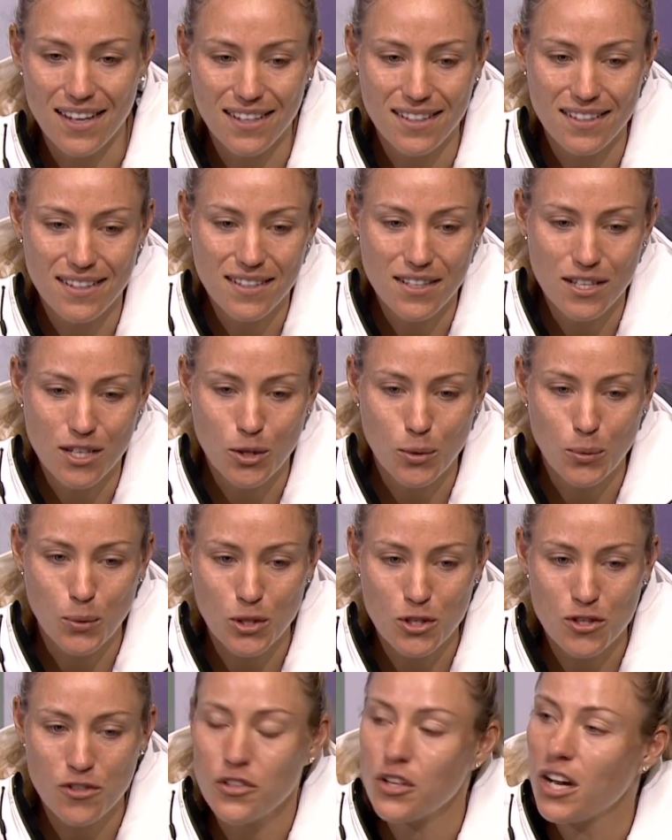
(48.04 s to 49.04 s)
I
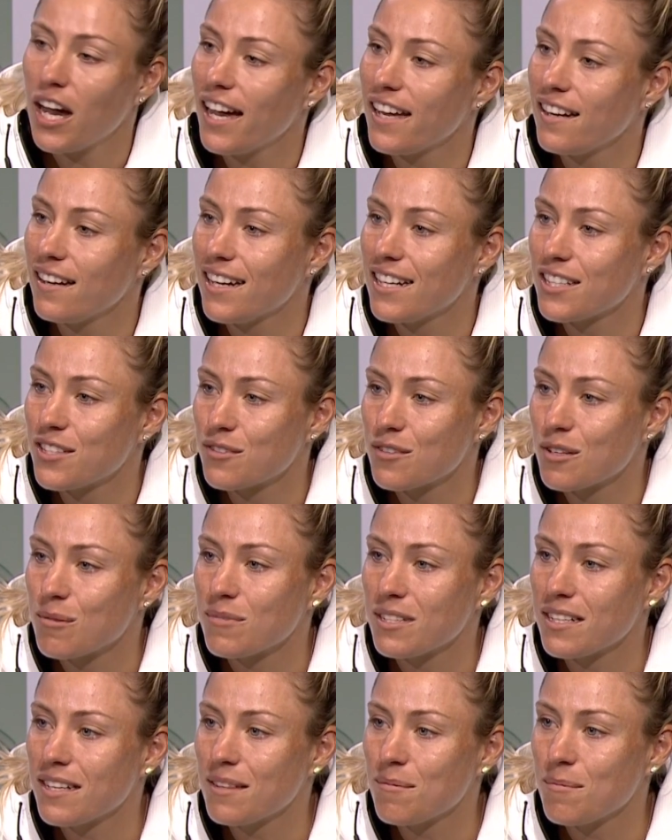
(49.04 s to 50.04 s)
watched a few highlights
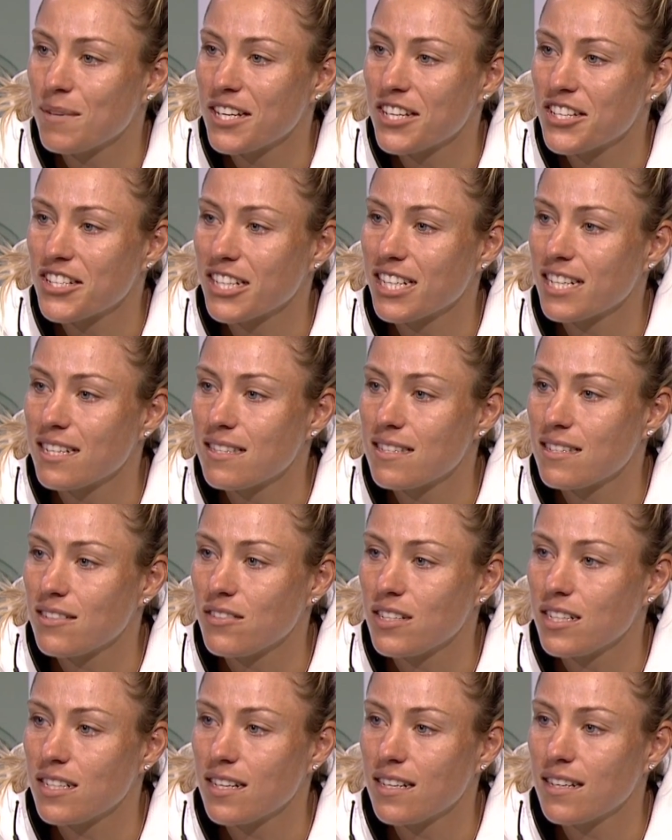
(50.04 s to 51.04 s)
from that match against
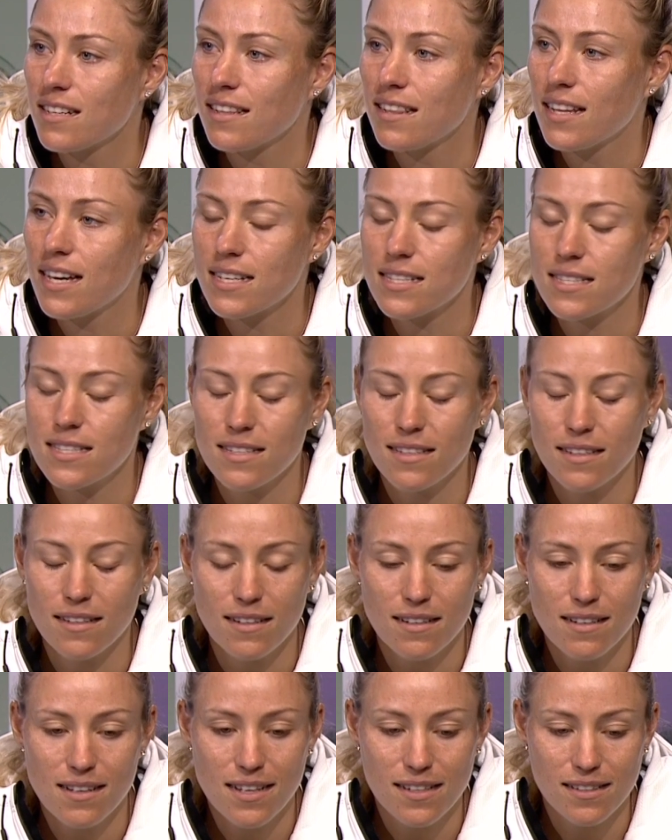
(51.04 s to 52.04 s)
Serena last
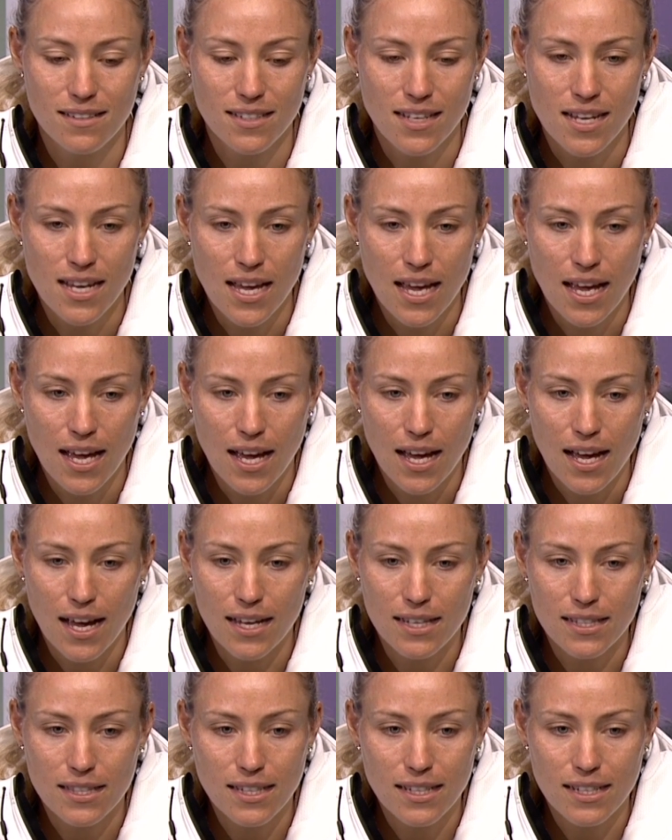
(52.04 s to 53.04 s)
year, and
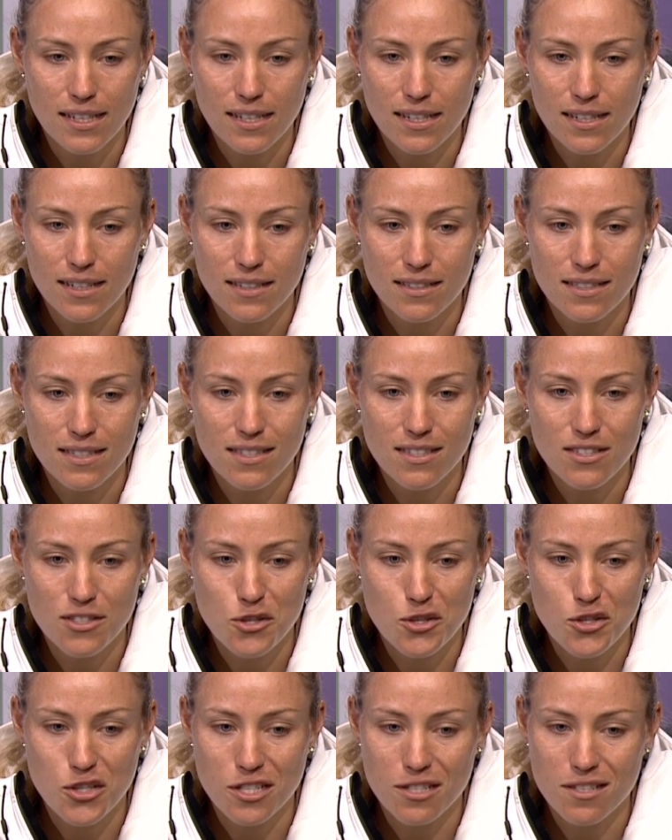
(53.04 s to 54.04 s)
I think it's
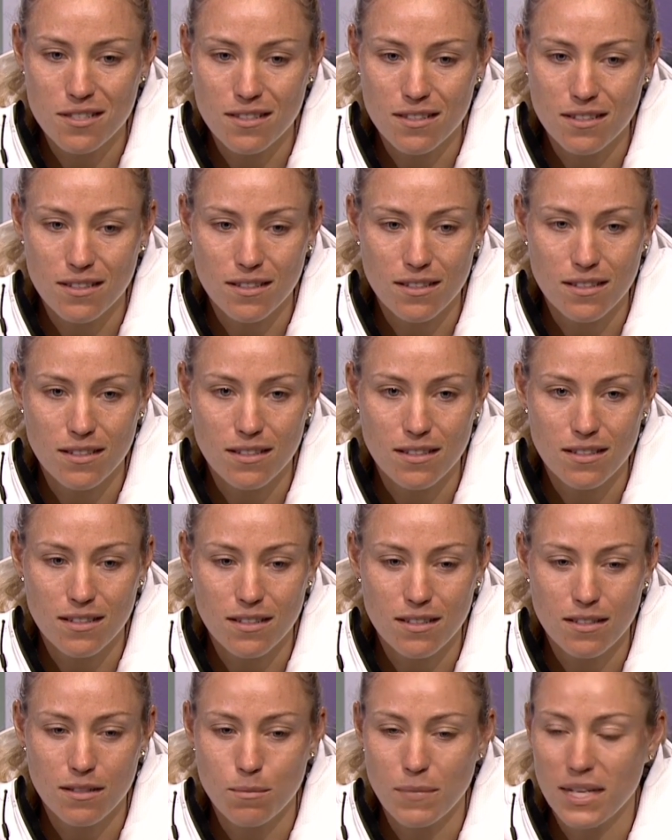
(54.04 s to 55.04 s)
just
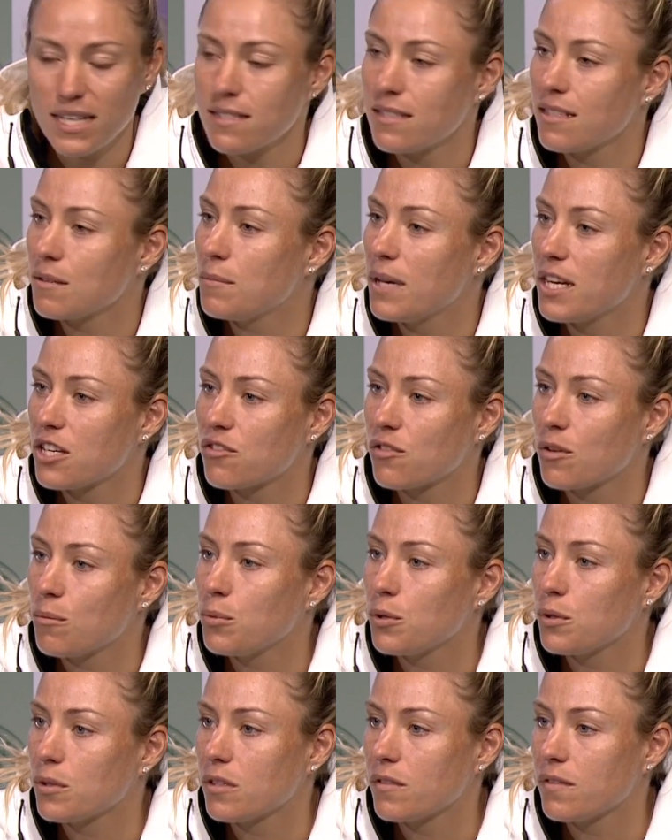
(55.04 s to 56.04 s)
amazing match from
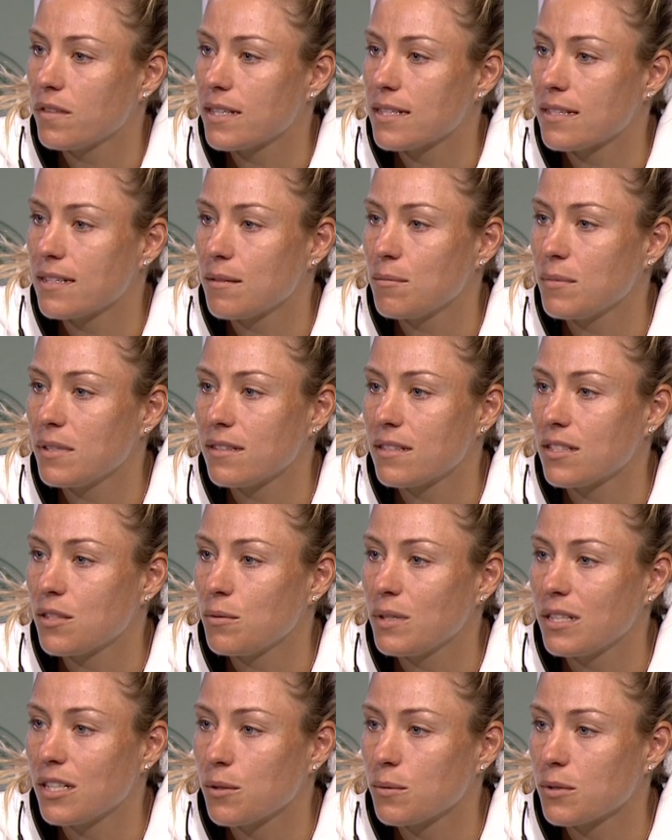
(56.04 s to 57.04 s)
both of us. I mean,
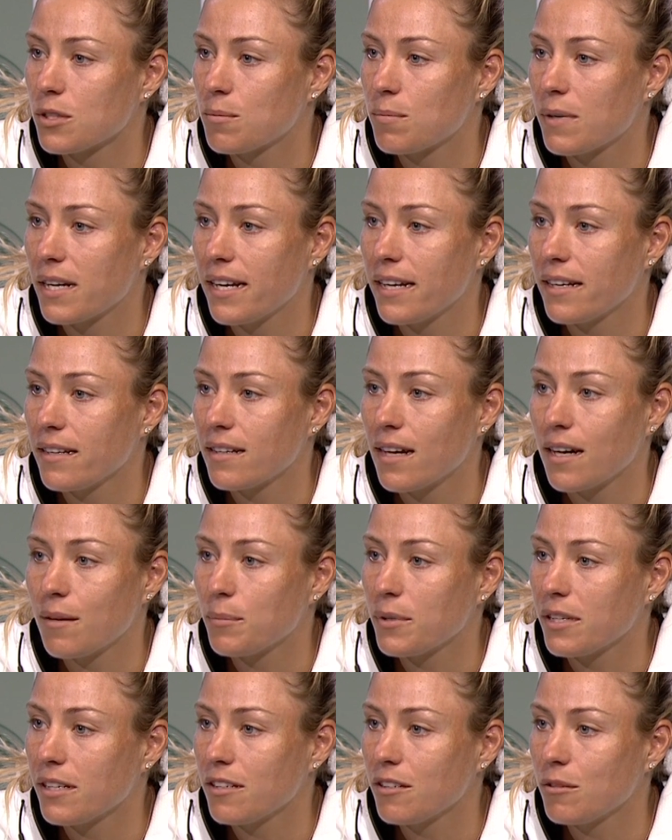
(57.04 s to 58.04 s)
Serena was playing
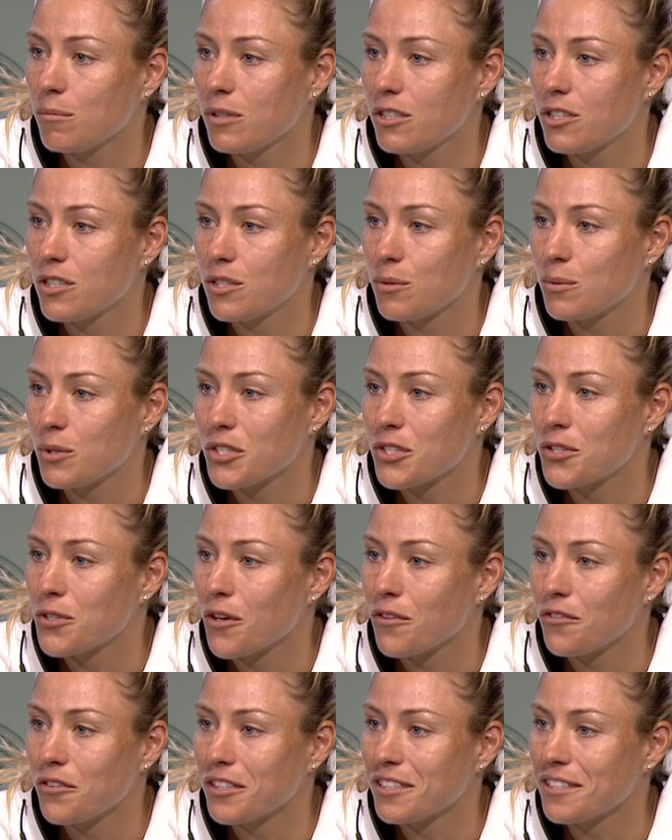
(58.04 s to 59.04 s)
unbelievable. She was
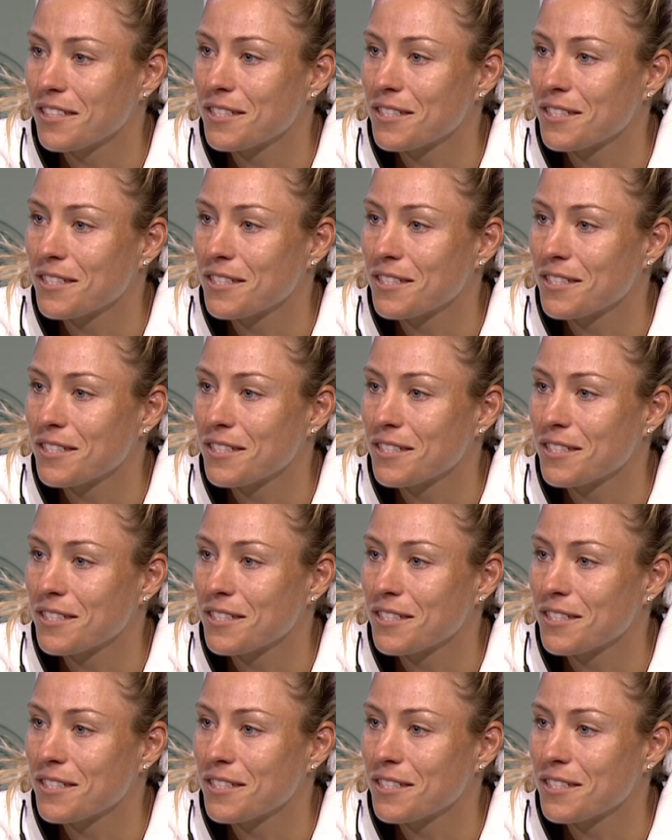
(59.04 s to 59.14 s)
serving.